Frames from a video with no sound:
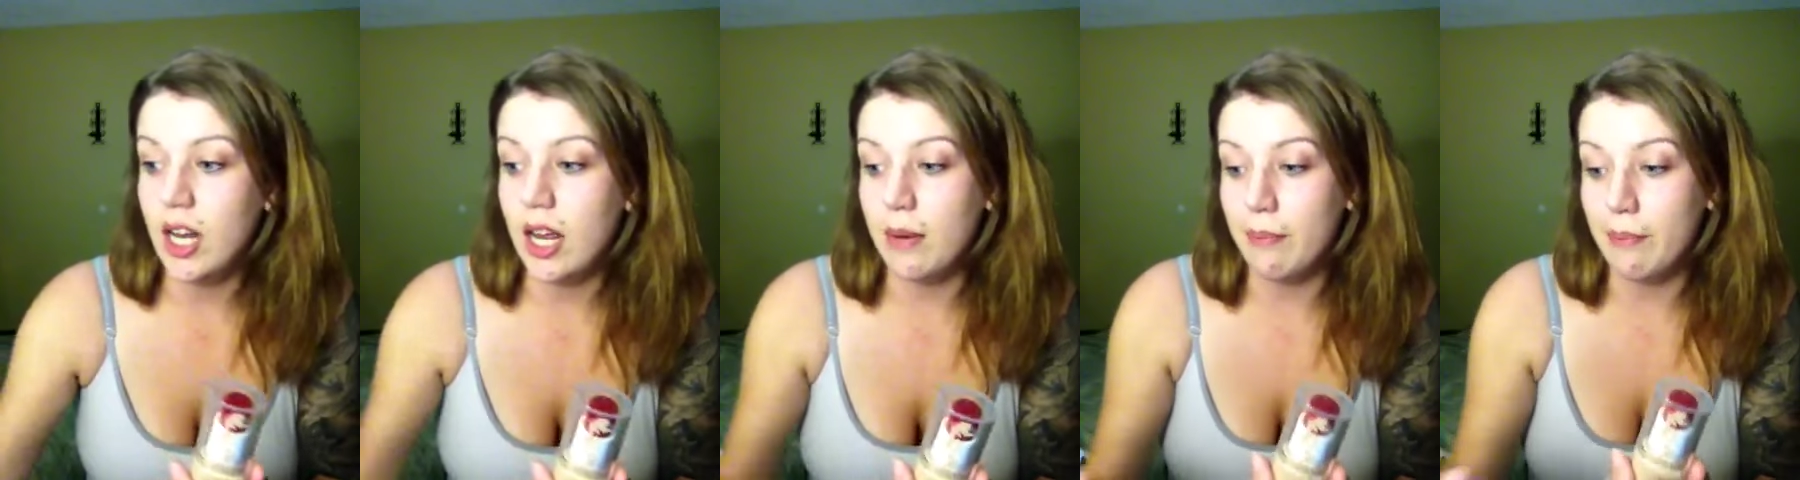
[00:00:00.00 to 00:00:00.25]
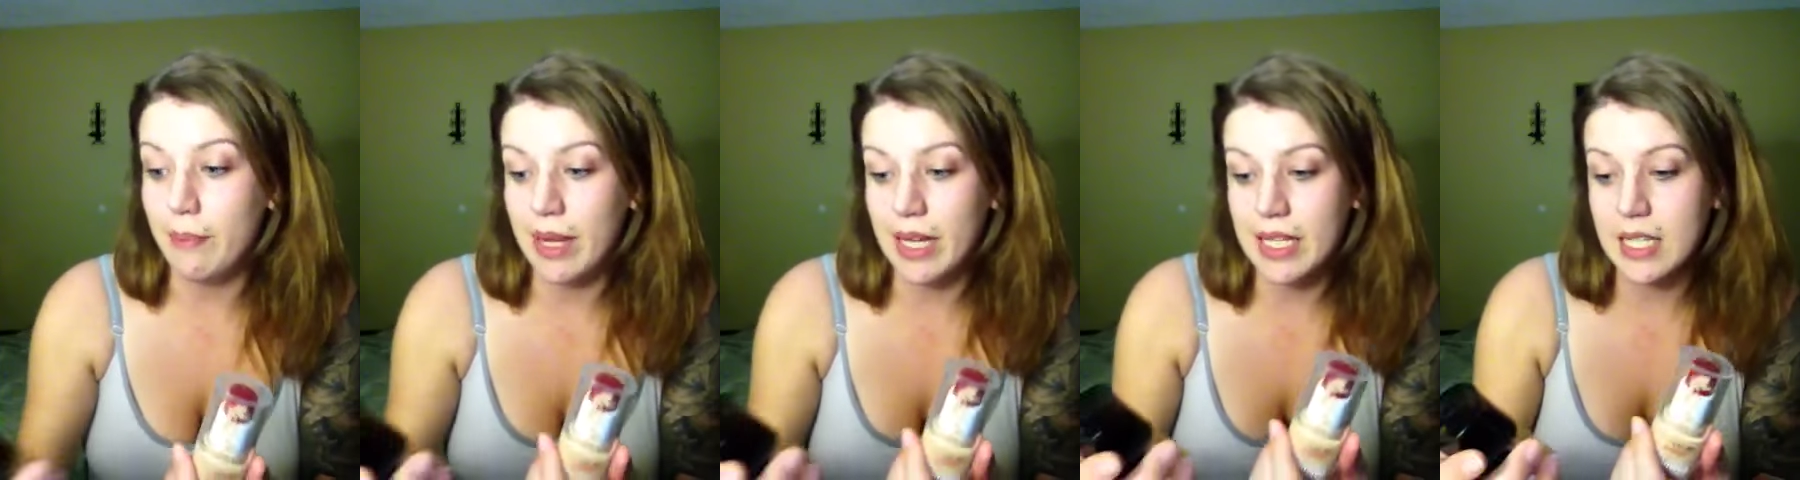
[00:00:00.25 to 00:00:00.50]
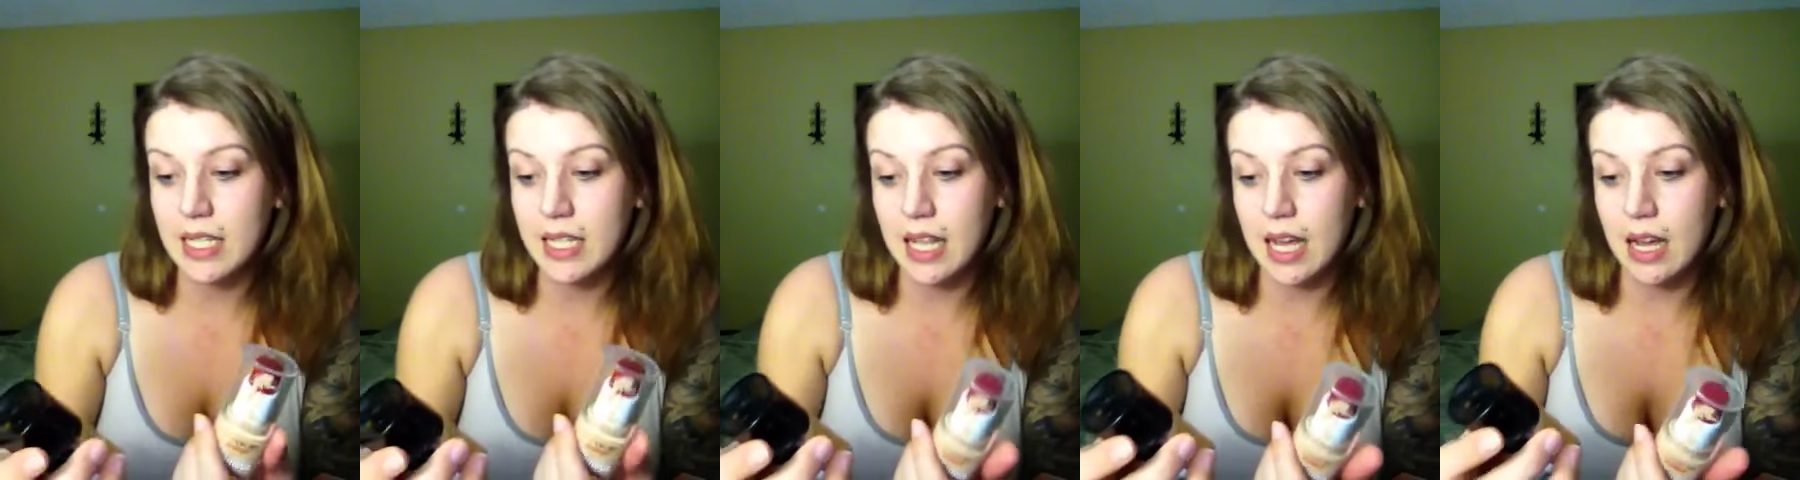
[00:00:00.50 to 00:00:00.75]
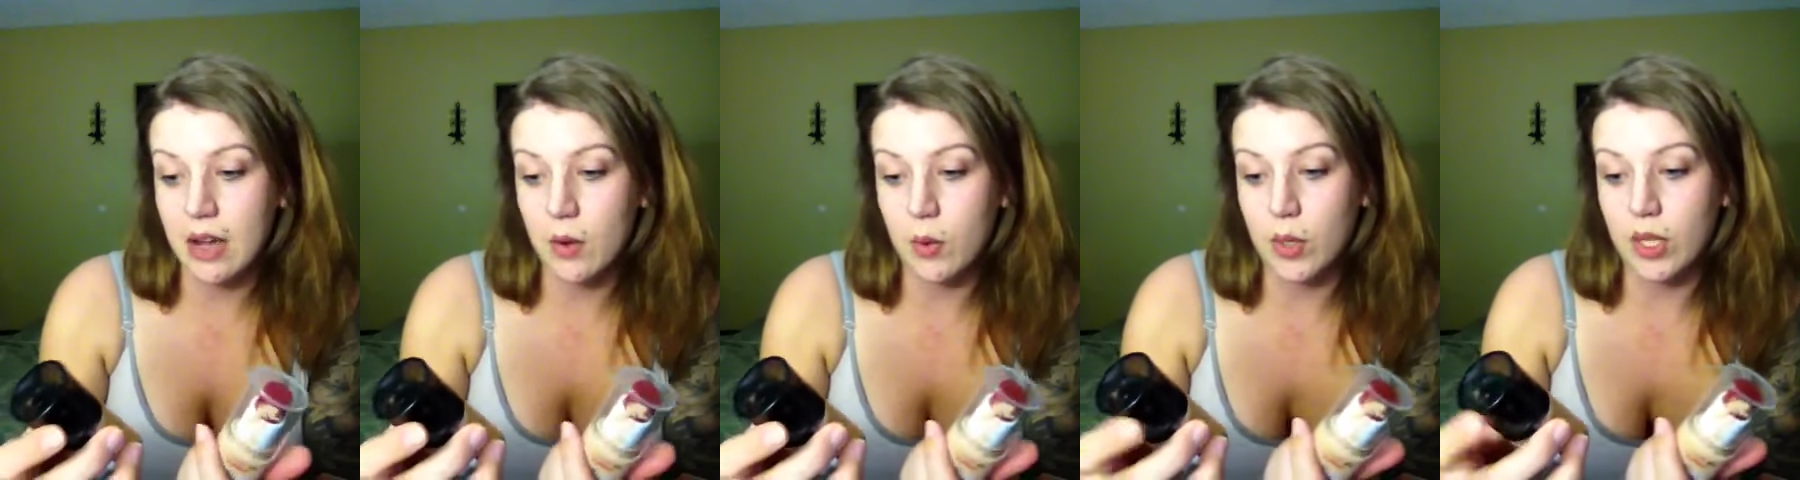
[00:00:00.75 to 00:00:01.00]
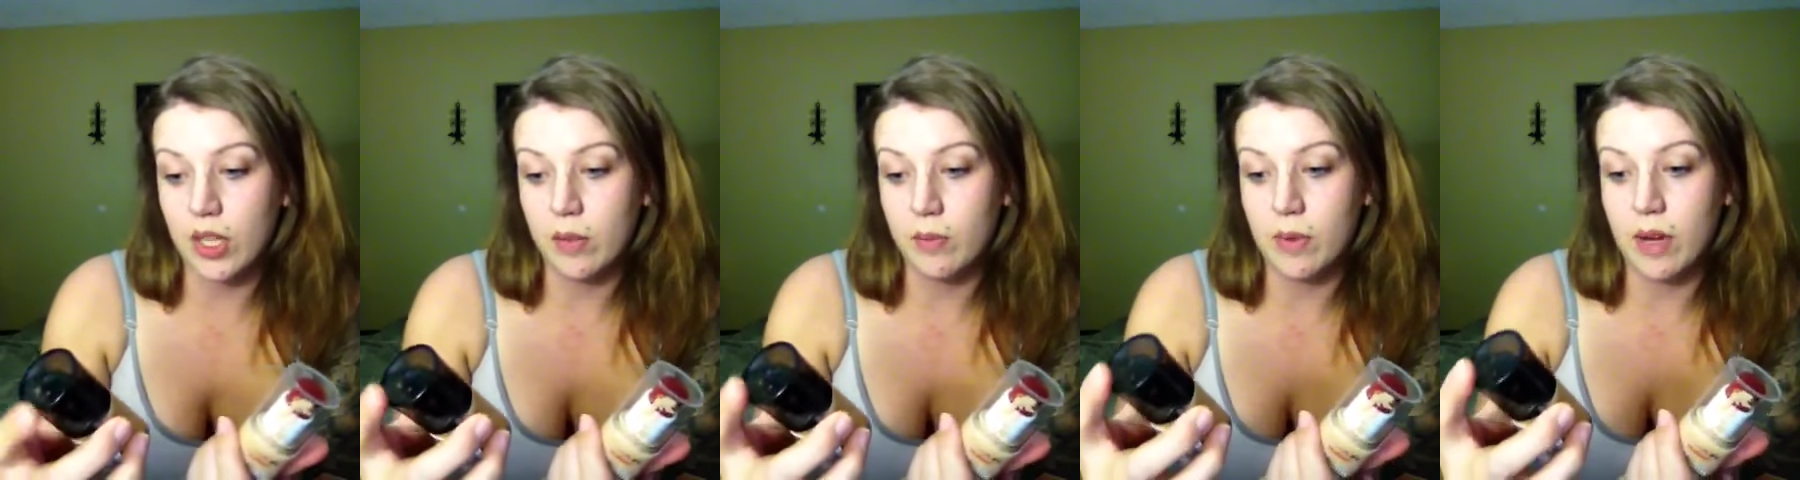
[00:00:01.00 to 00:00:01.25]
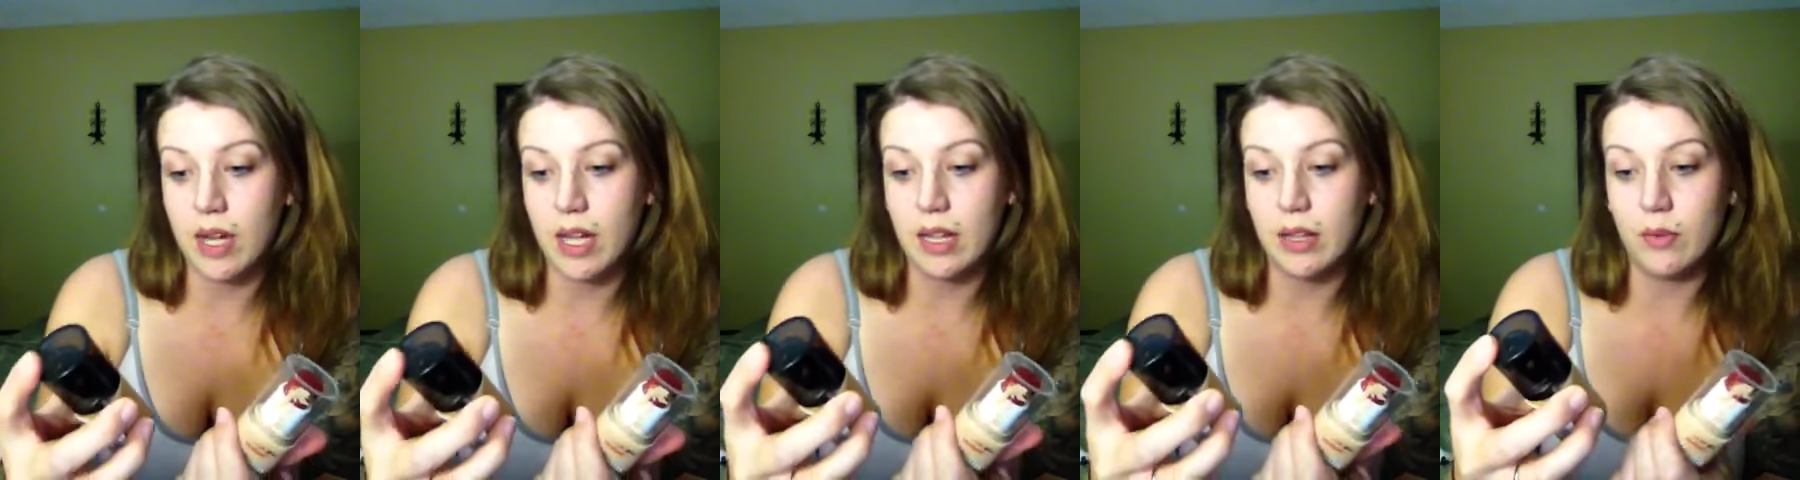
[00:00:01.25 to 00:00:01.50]
and mix that with
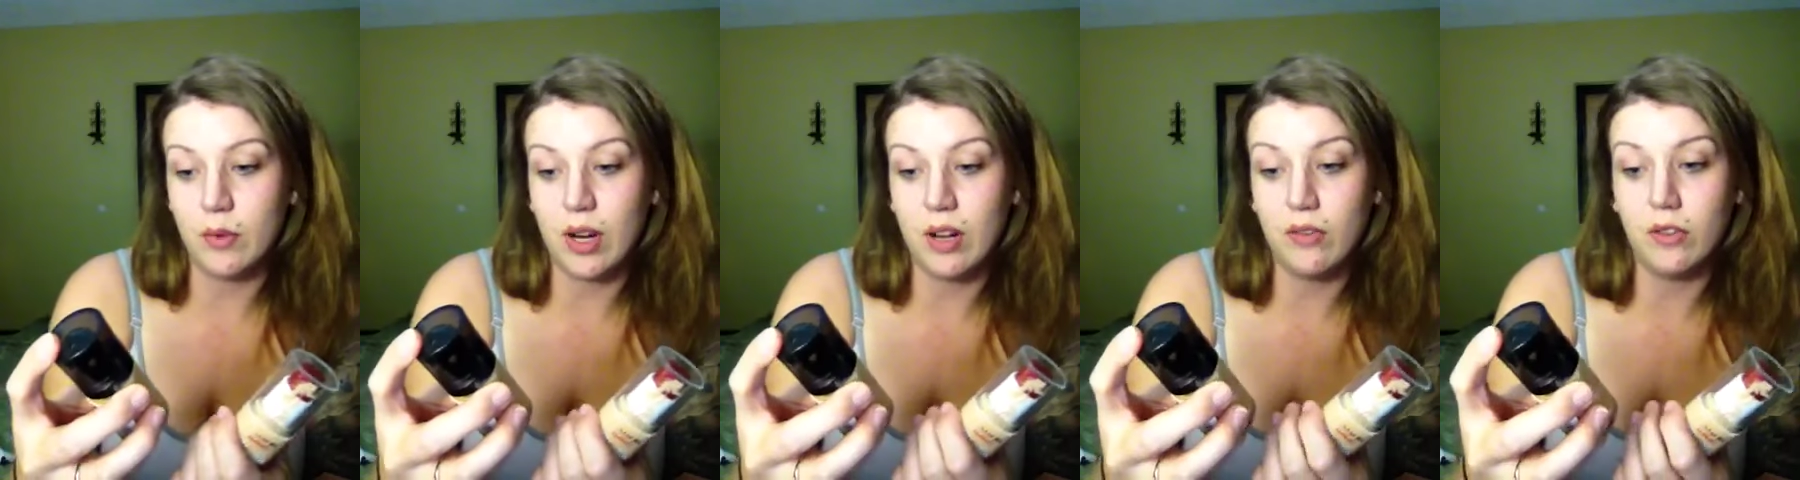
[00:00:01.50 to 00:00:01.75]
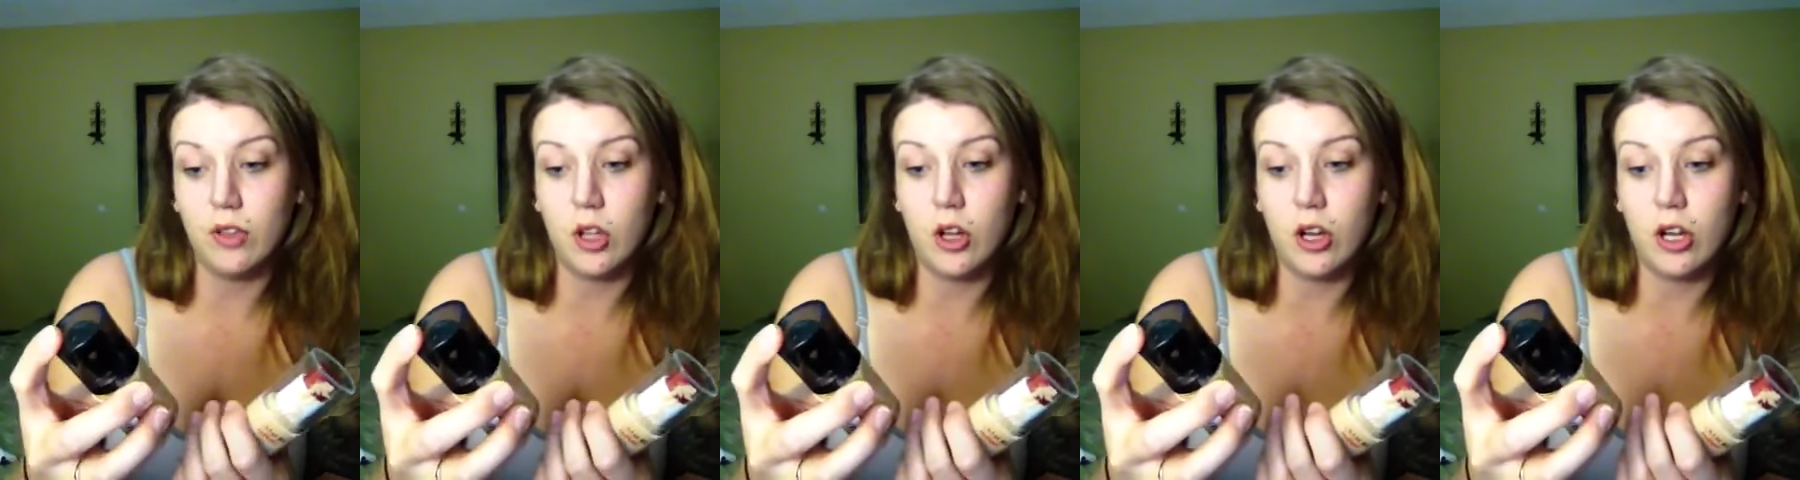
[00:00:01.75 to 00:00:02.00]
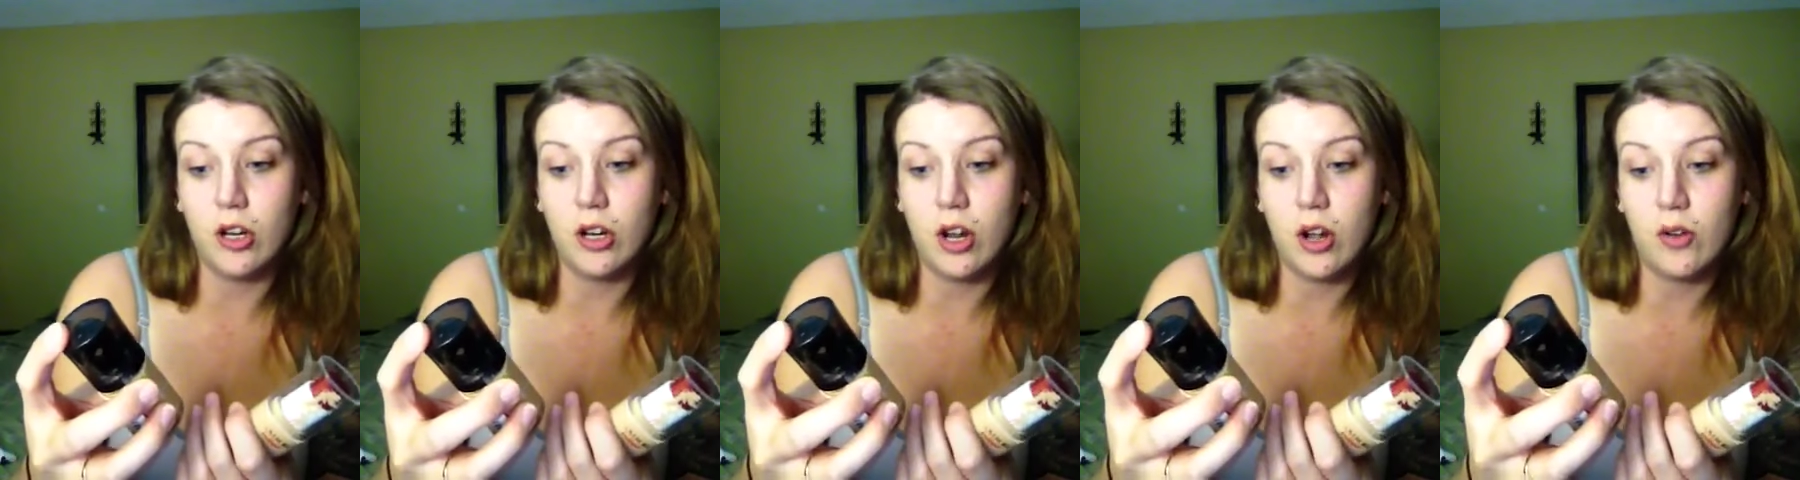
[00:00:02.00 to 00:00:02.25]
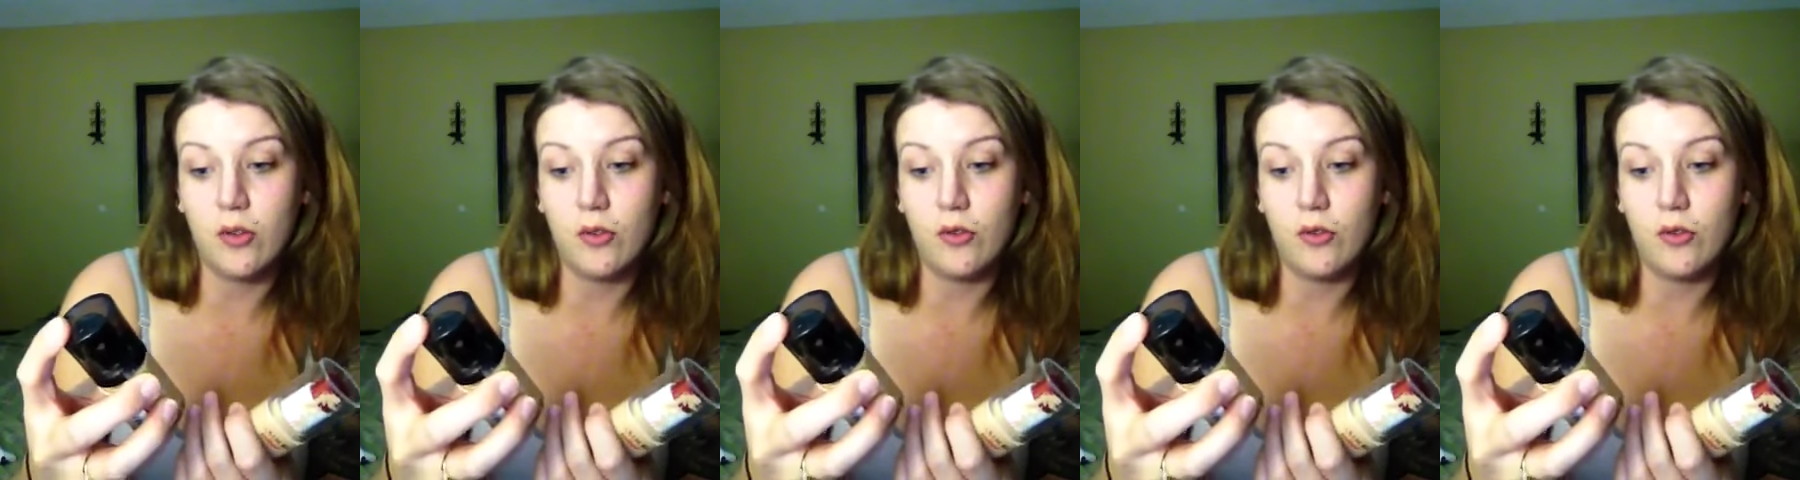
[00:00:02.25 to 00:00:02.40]
my Revlon